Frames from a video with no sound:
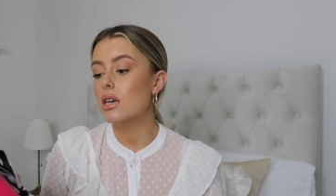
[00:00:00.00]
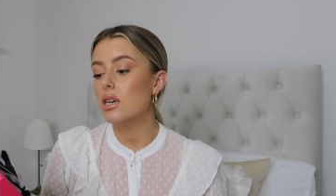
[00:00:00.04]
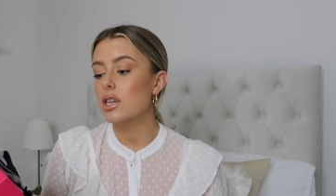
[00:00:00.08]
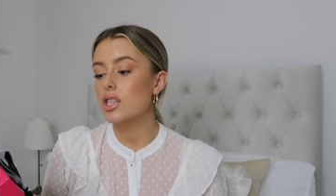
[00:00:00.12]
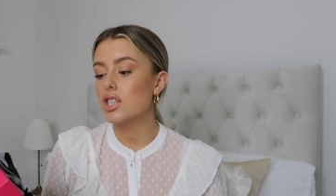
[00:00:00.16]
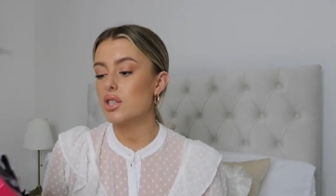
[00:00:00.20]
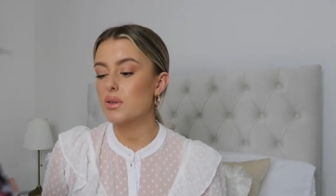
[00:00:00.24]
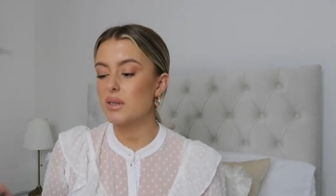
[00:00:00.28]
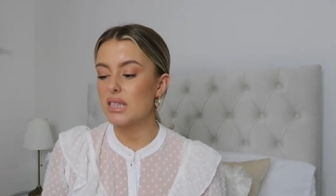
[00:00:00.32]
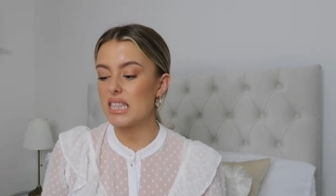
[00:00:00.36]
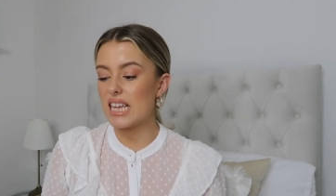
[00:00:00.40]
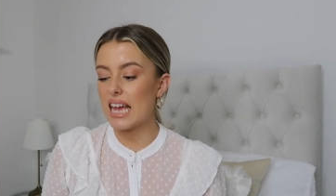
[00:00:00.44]

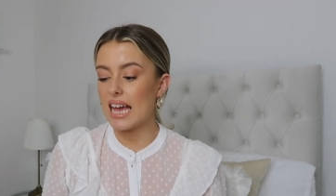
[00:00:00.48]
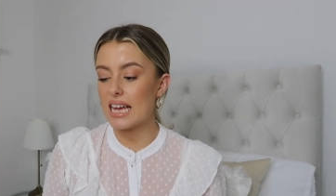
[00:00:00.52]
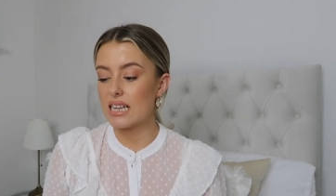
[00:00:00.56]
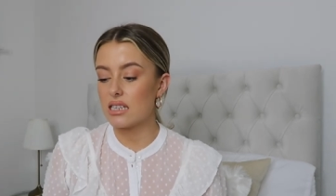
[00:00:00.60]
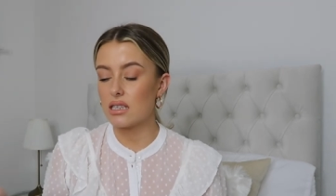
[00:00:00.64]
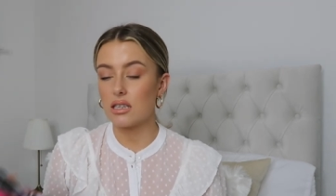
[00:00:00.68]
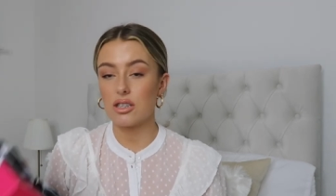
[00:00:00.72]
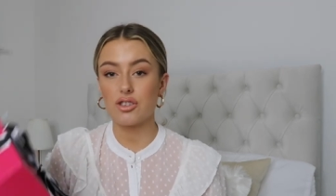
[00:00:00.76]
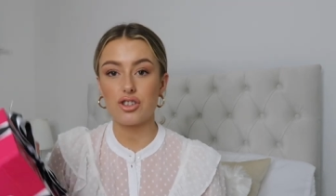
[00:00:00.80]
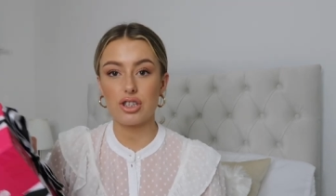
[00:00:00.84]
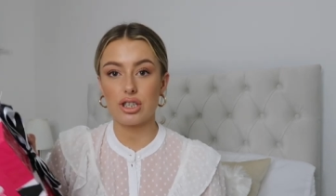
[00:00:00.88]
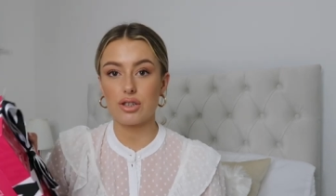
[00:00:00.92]
So at the end,
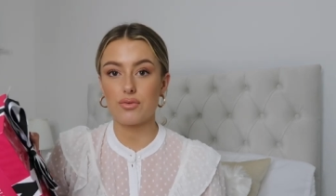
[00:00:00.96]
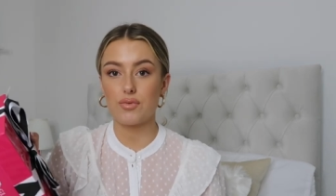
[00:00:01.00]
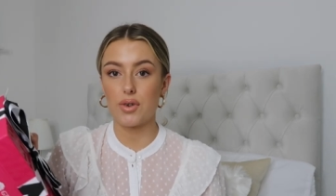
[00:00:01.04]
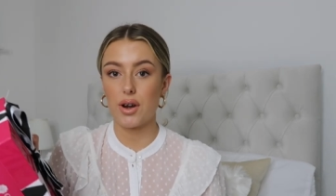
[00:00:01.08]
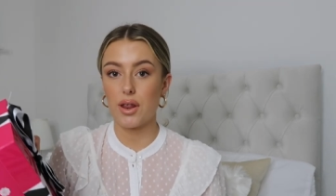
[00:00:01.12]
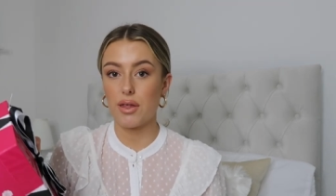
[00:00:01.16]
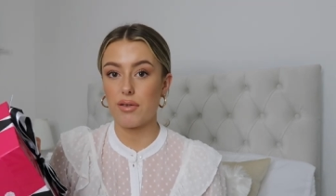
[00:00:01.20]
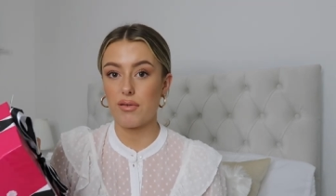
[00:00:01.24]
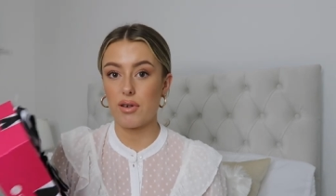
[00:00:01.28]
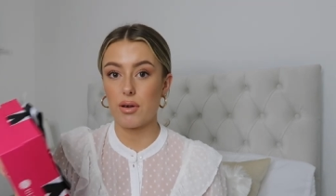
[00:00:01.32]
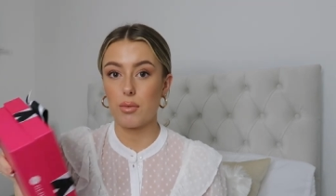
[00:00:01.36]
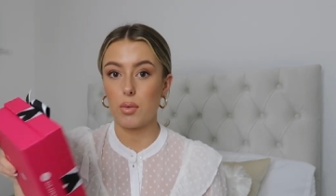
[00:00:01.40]
I'll just
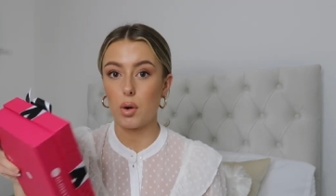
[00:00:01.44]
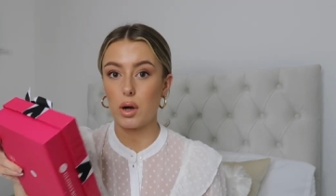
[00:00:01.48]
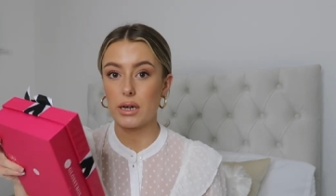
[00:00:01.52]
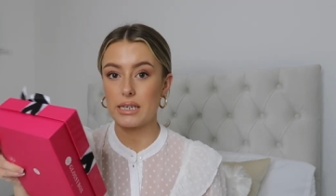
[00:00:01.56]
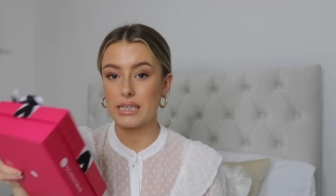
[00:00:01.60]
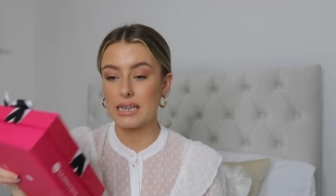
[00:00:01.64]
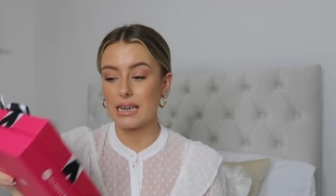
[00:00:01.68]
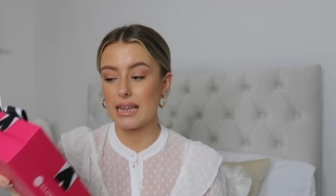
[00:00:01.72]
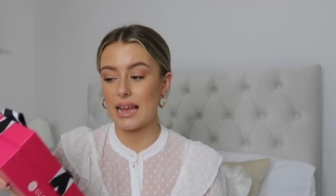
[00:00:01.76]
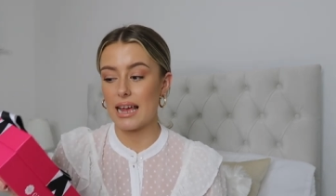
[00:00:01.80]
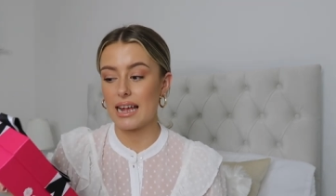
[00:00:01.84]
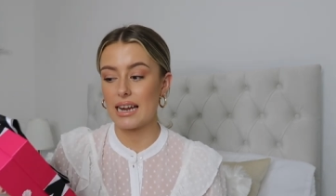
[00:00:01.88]
run through what I
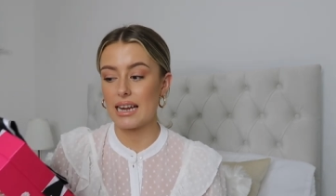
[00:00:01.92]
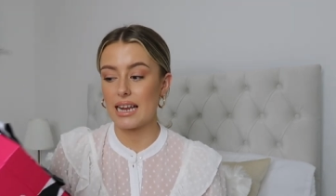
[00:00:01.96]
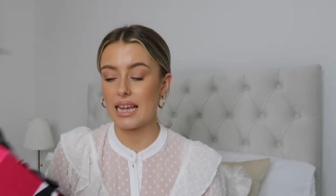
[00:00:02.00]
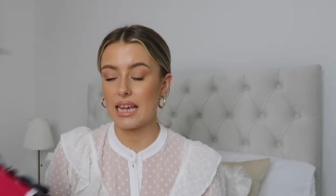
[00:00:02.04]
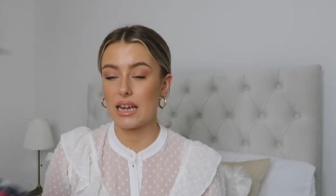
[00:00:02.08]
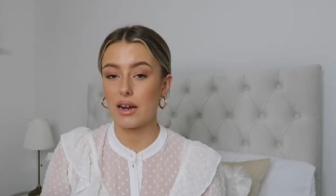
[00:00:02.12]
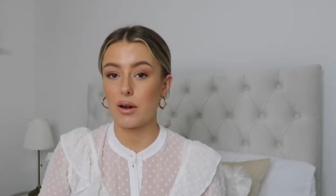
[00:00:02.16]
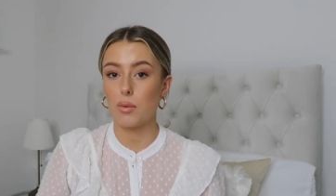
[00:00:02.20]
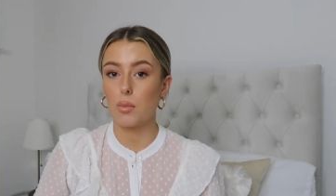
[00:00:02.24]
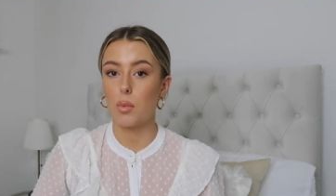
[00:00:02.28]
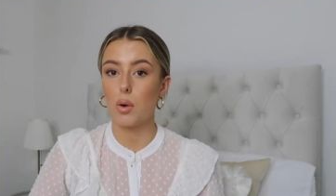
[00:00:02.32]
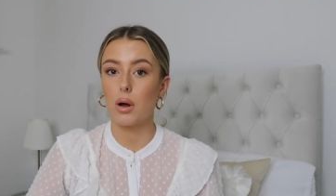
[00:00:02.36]
did get in
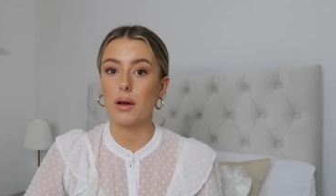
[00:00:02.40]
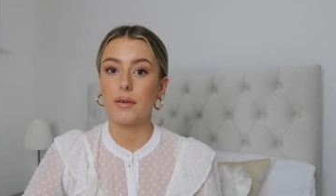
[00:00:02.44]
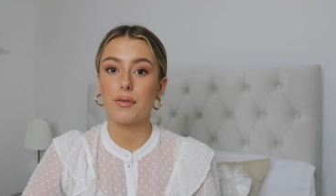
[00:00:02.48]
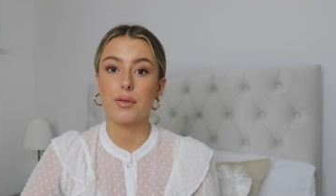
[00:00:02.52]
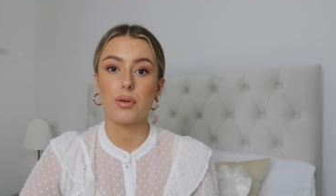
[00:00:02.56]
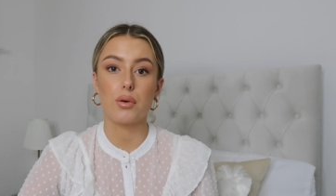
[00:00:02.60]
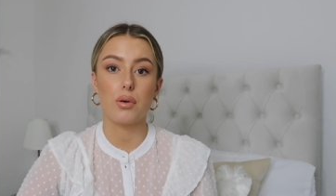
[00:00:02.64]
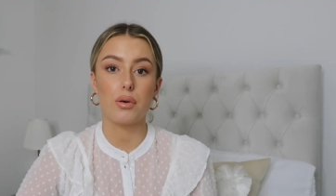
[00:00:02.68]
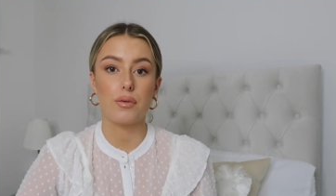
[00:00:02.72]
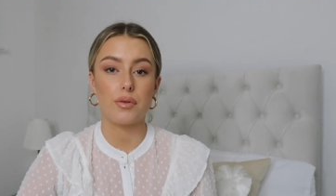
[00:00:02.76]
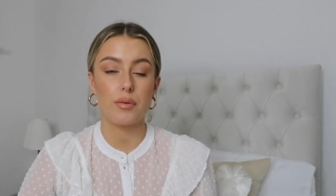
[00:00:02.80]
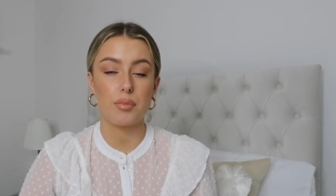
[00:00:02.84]
here and what I've
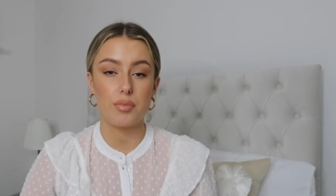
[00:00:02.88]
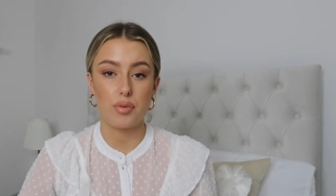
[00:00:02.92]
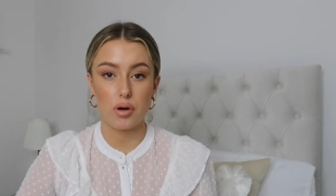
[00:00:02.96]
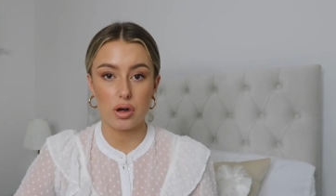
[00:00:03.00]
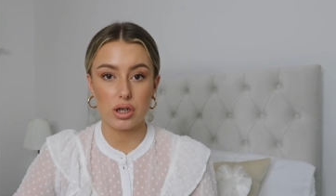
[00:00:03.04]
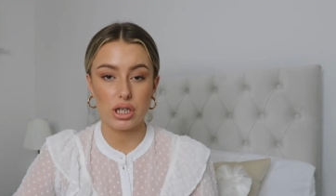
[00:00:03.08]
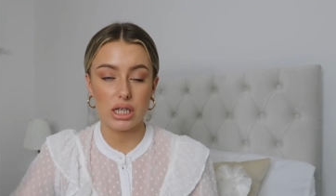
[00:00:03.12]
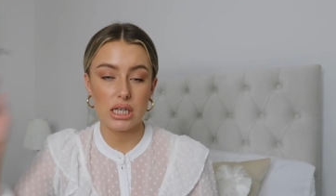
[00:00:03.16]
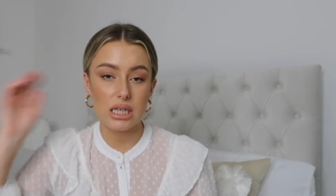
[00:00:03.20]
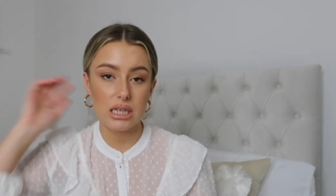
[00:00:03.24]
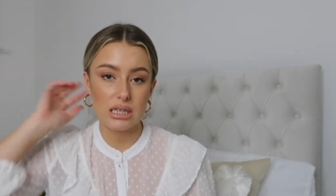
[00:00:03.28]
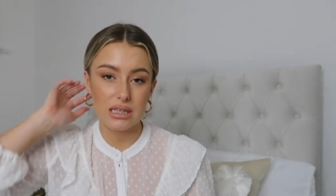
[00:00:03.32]
thought of the
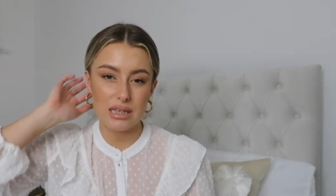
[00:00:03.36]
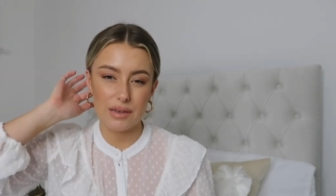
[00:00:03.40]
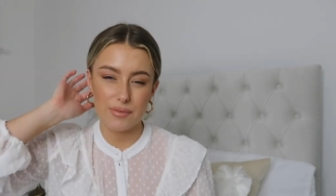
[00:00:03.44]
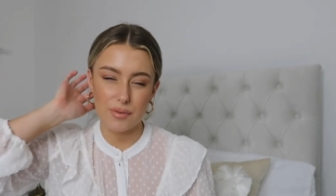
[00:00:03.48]
products.